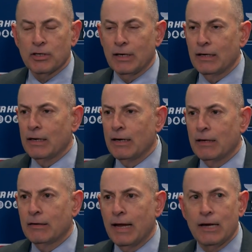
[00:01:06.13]

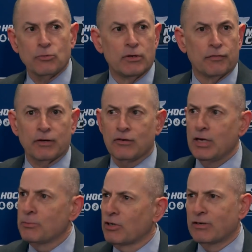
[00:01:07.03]
and games with different
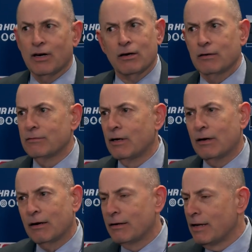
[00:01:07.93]
teams
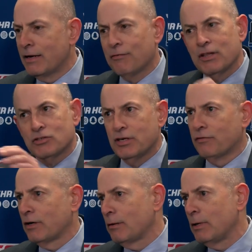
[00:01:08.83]
are everything's different.